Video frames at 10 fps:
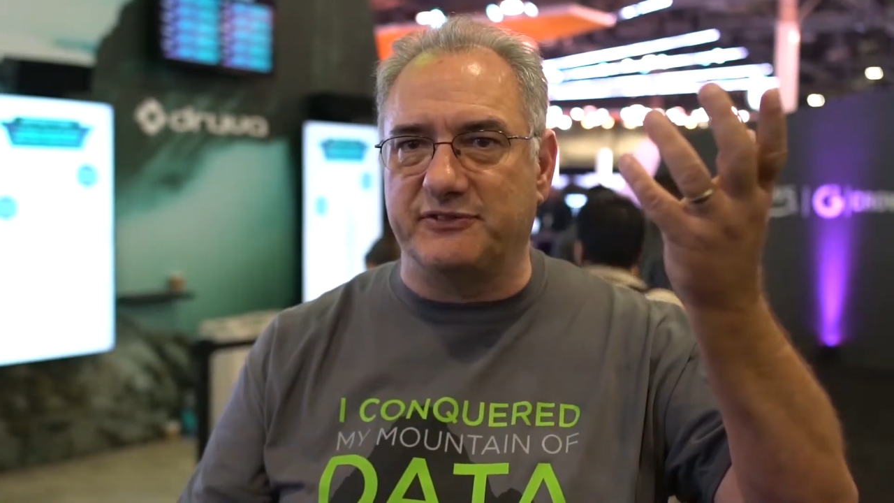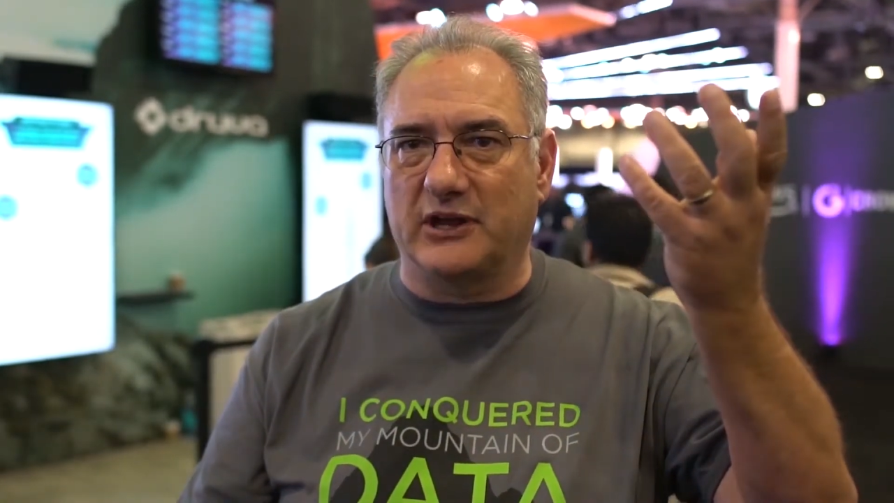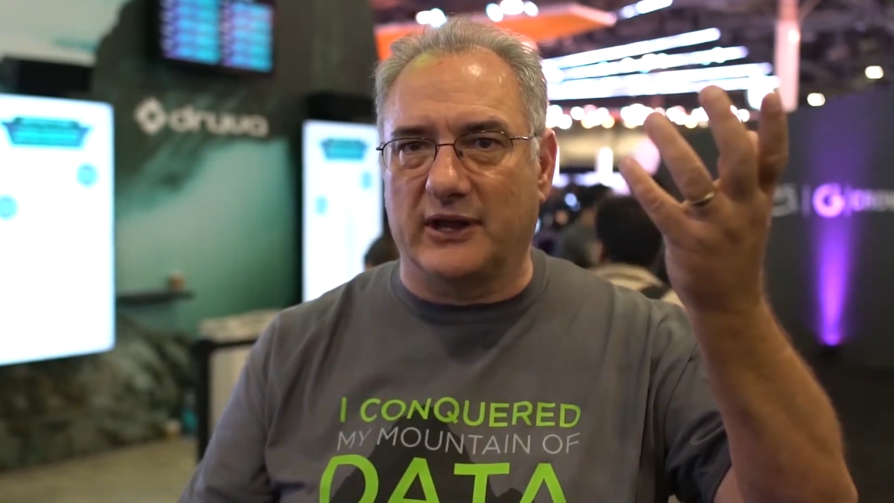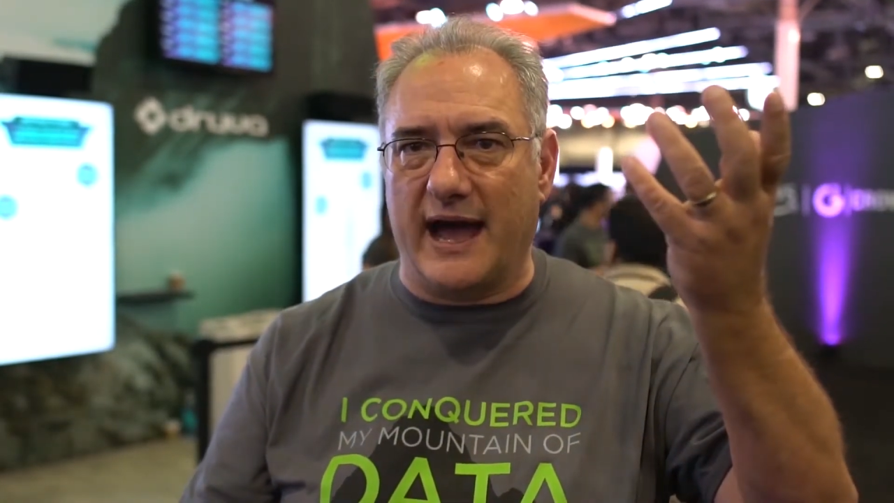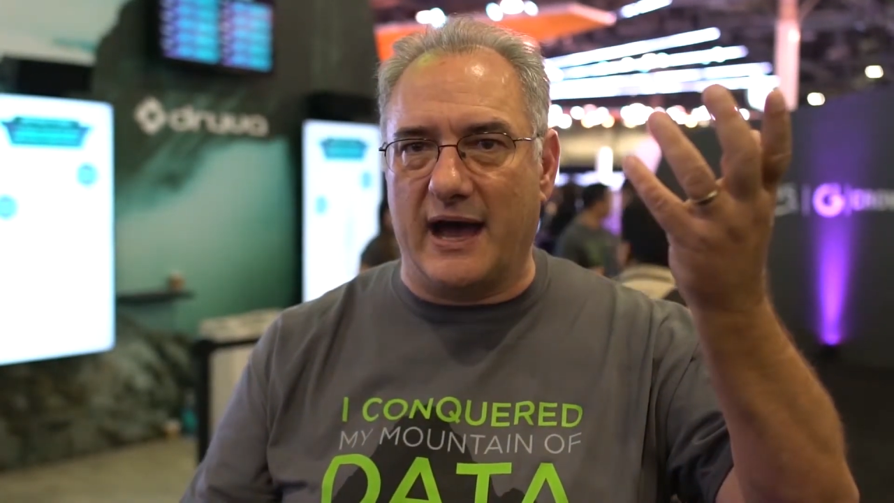of
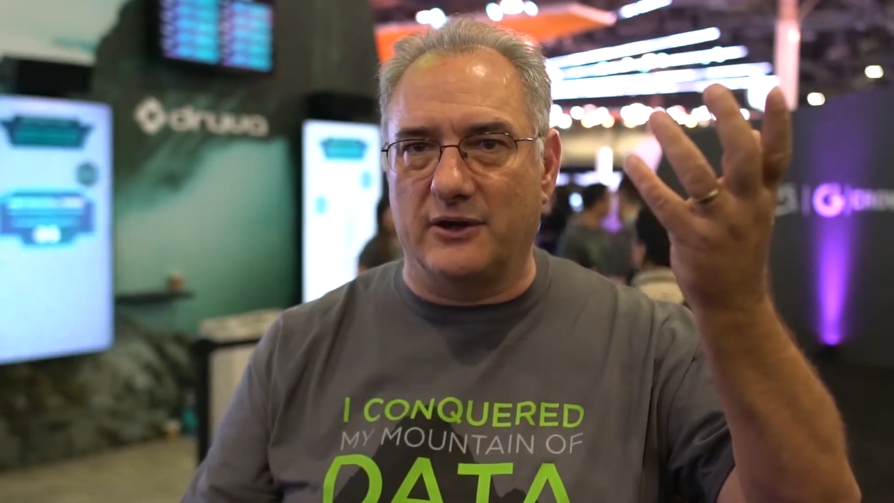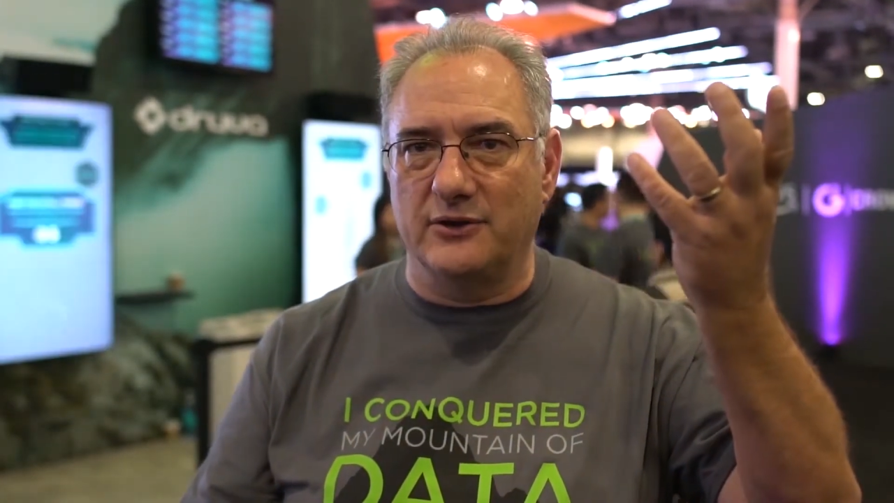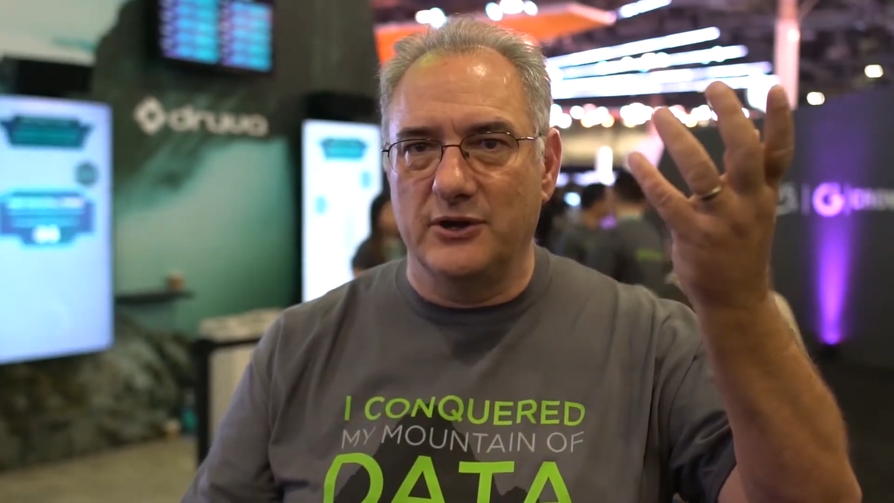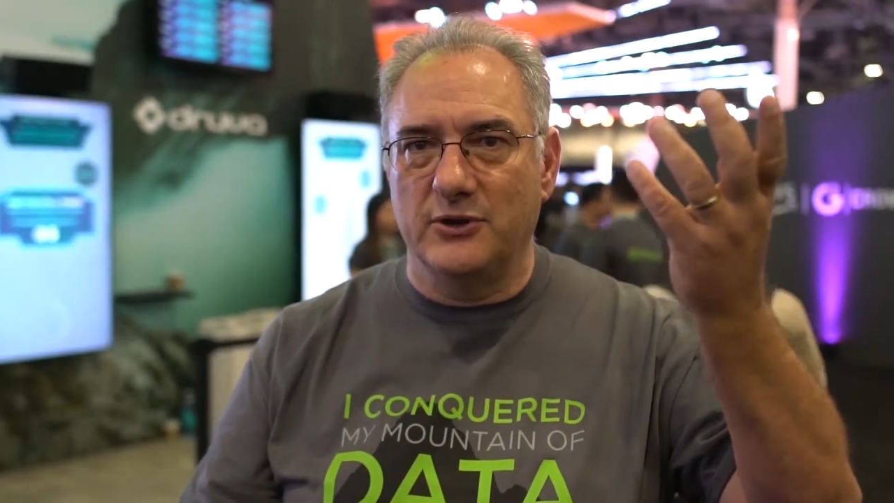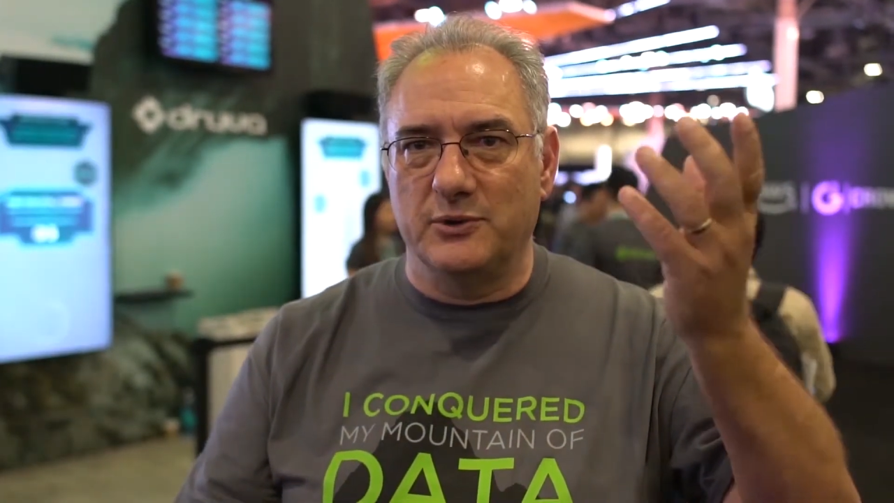the
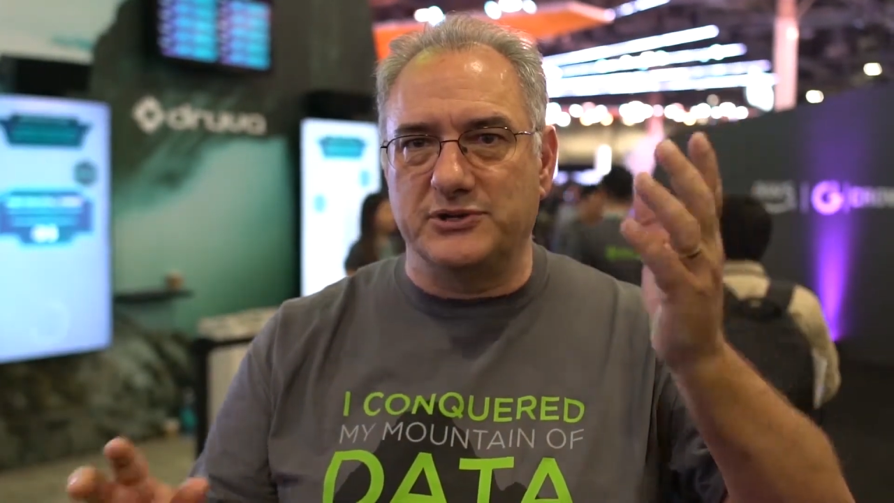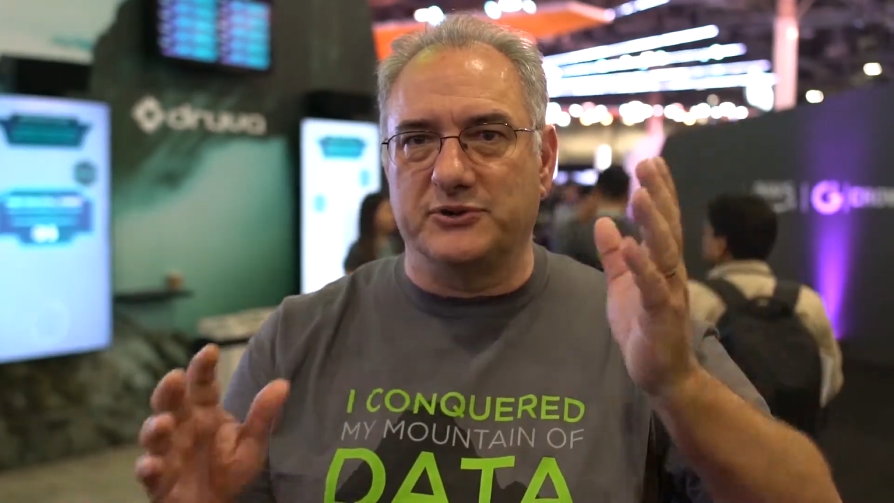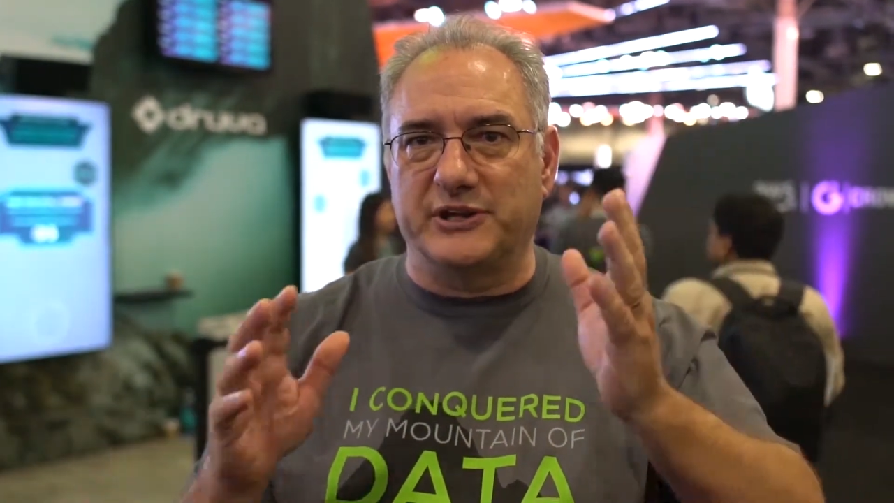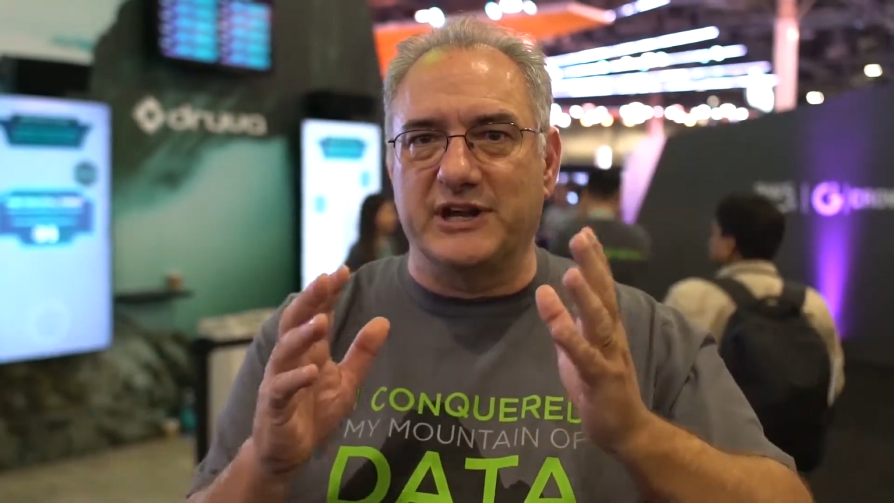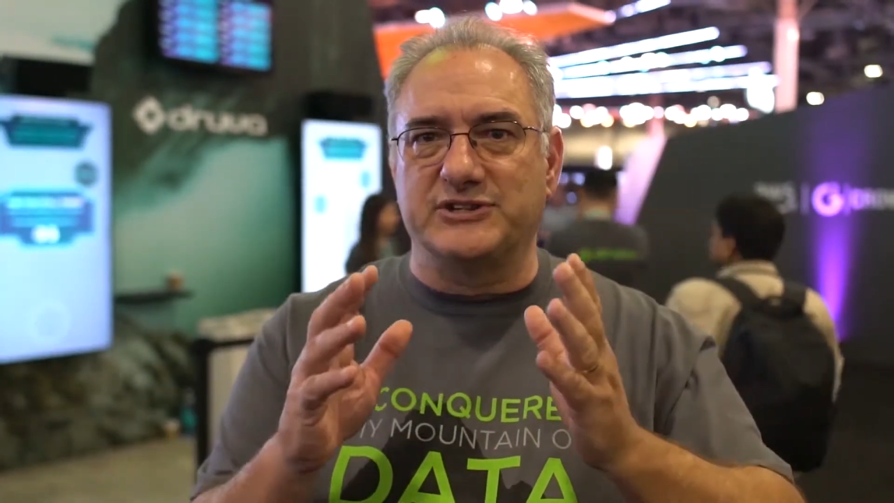cloud,
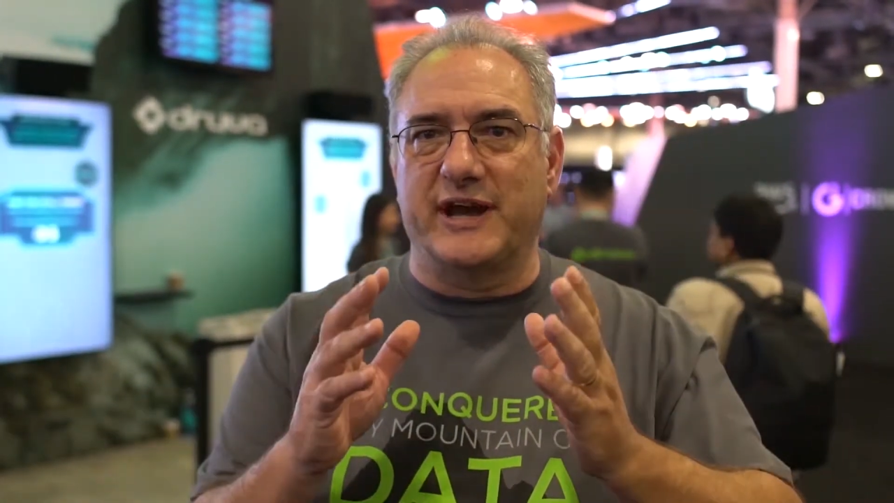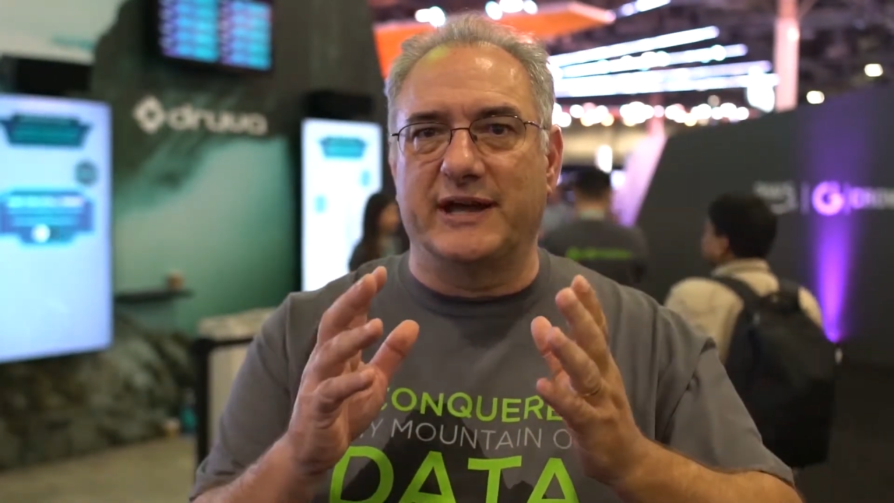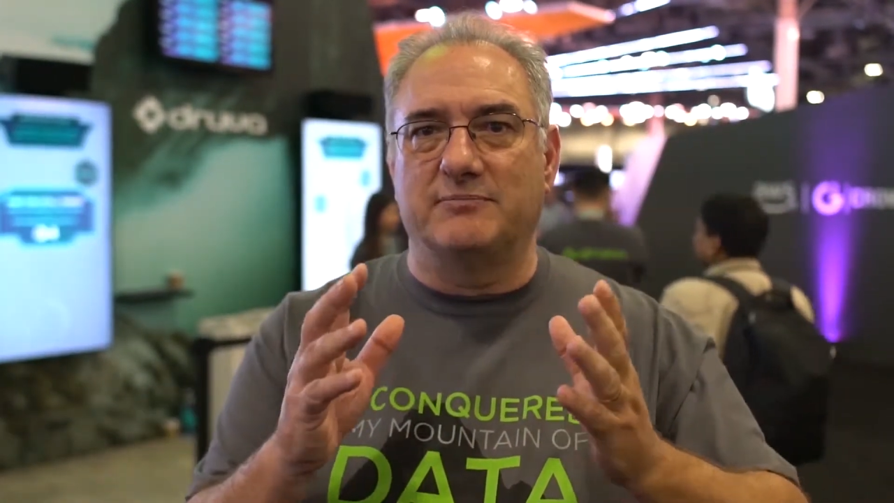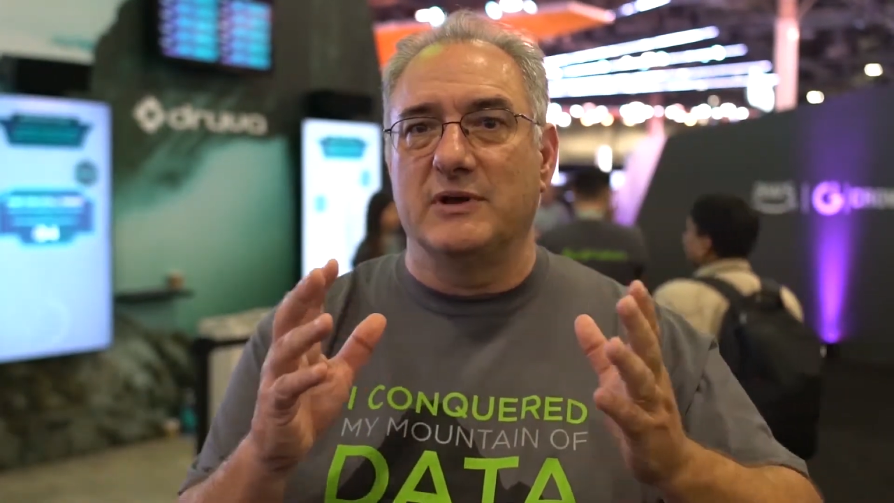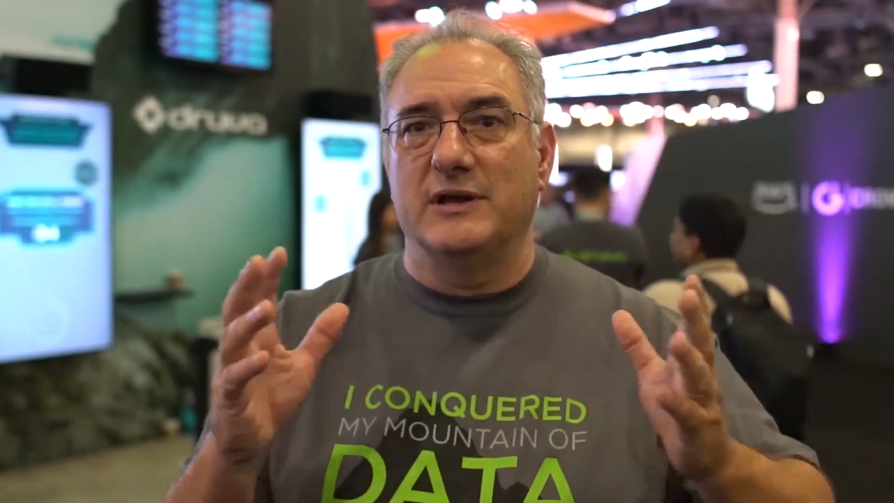which are things
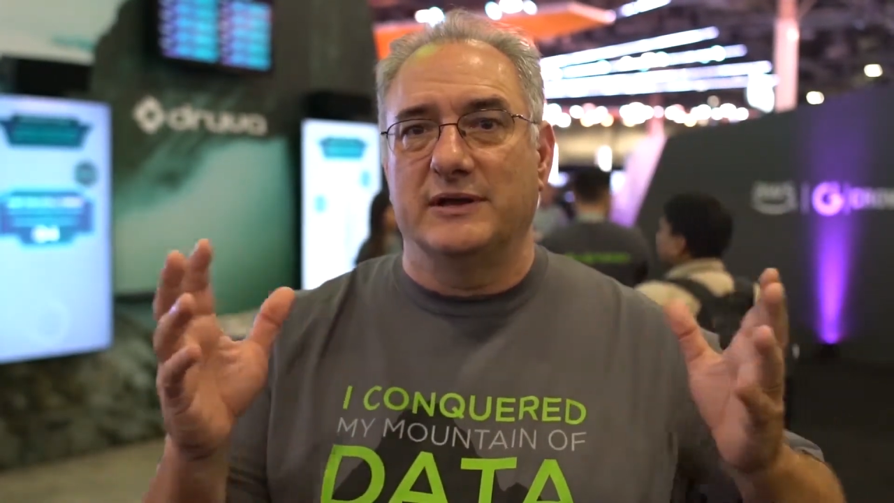like